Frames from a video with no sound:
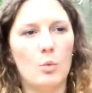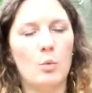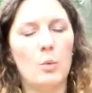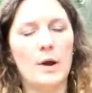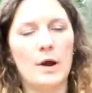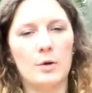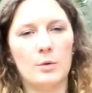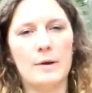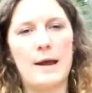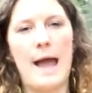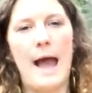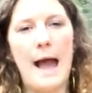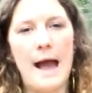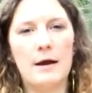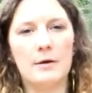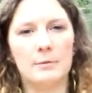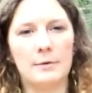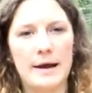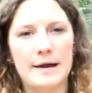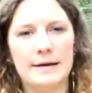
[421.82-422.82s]
we're
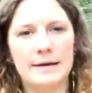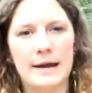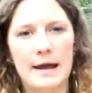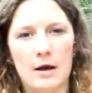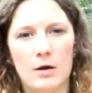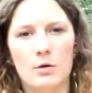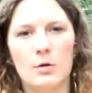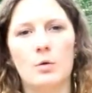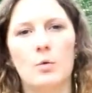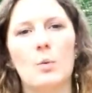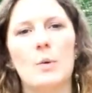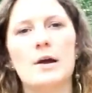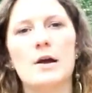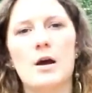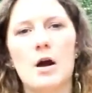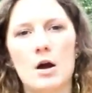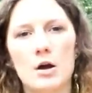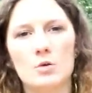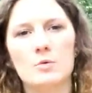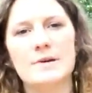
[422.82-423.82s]
at right now.
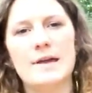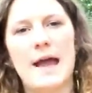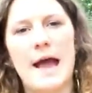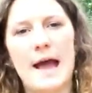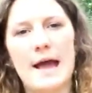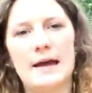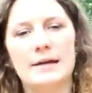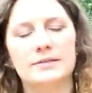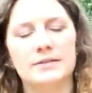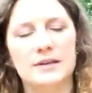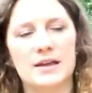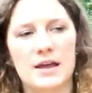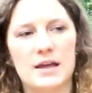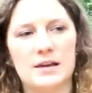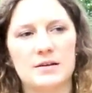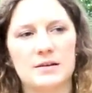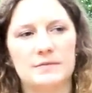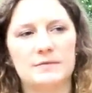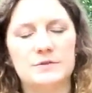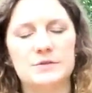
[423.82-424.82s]
Where are we at the
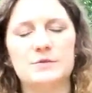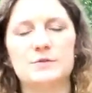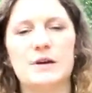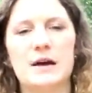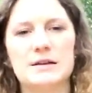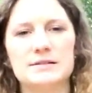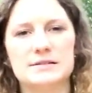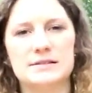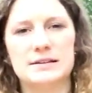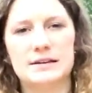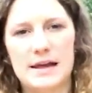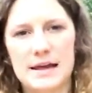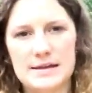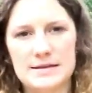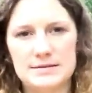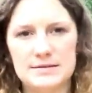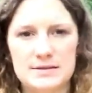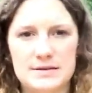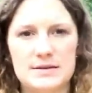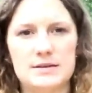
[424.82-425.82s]
end of
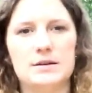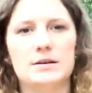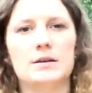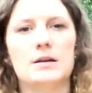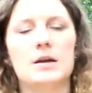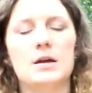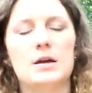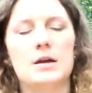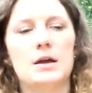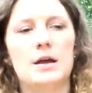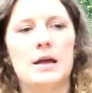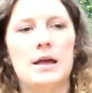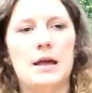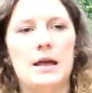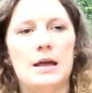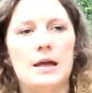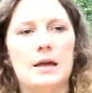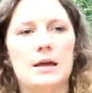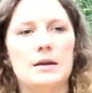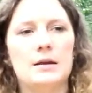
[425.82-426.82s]
2018?
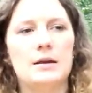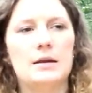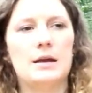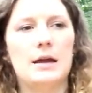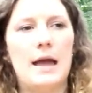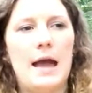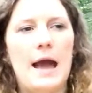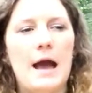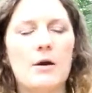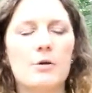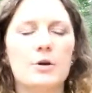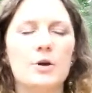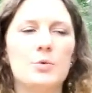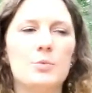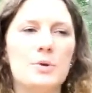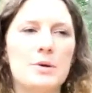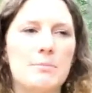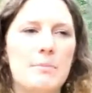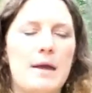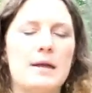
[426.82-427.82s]
And how
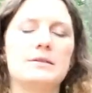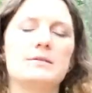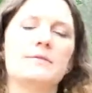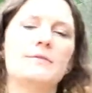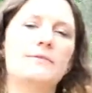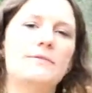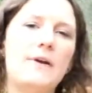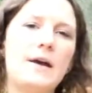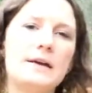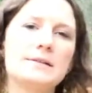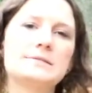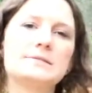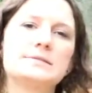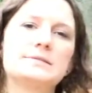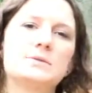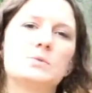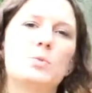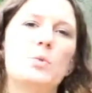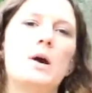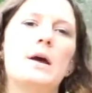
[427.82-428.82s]
can we
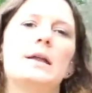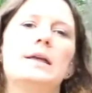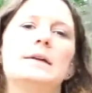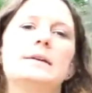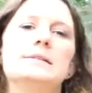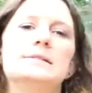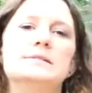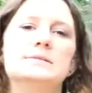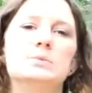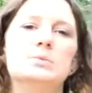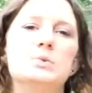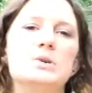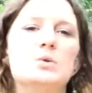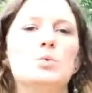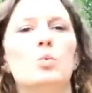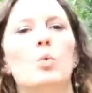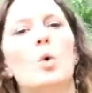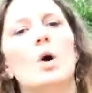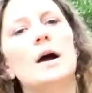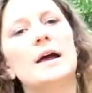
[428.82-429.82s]
manifest what it is we
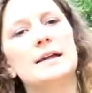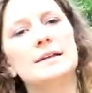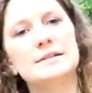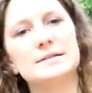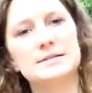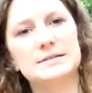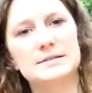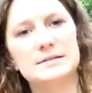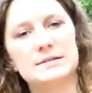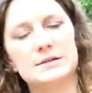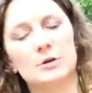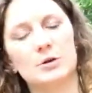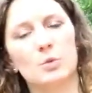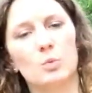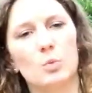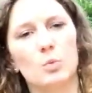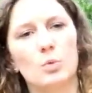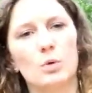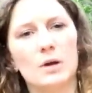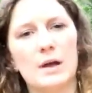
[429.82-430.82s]
want,
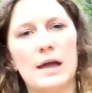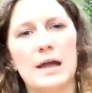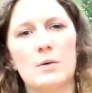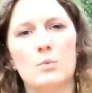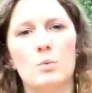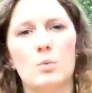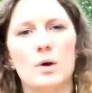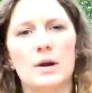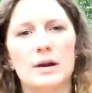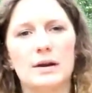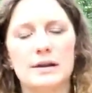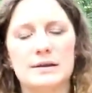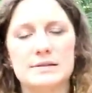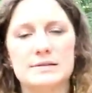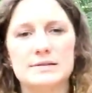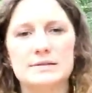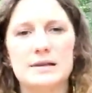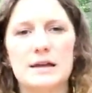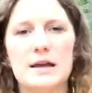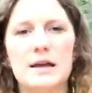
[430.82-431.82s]
and what it
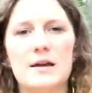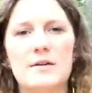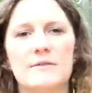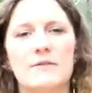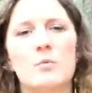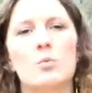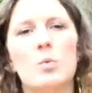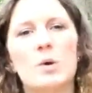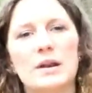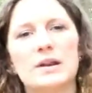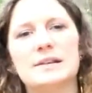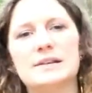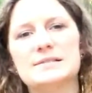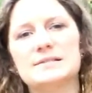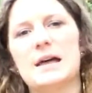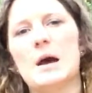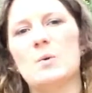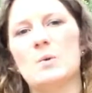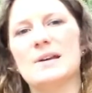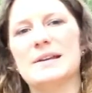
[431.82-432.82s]
is
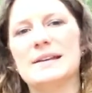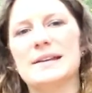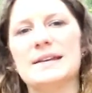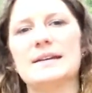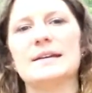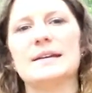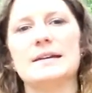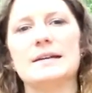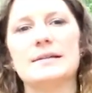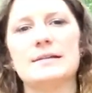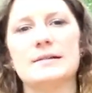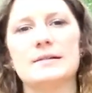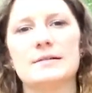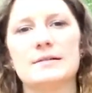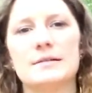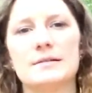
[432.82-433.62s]
that we need?